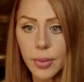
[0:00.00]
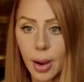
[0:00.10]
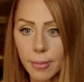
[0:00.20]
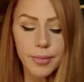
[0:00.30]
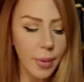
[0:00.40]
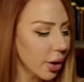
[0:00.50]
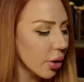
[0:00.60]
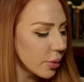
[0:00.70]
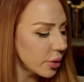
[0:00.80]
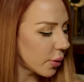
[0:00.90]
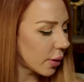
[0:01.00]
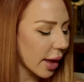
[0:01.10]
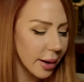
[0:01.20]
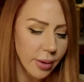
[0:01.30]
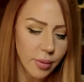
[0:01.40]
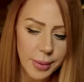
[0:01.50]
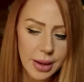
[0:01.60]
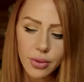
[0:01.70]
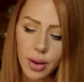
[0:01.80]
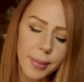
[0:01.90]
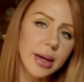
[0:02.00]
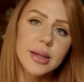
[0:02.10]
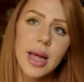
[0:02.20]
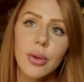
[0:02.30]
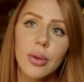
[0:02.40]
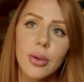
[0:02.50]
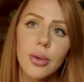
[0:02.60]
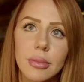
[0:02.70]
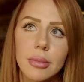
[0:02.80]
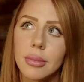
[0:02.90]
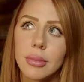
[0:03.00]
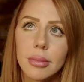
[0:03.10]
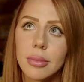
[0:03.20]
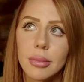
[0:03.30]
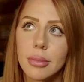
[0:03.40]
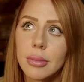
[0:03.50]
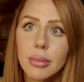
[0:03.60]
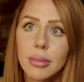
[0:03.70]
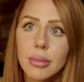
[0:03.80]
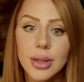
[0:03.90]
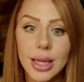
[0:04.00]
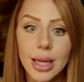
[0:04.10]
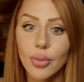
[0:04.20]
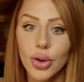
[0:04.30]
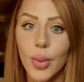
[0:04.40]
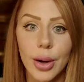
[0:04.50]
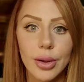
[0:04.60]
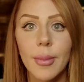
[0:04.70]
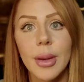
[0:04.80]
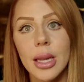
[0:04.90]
Yeah. I agree with you on that. It would be either, cause I don't see him just wearing,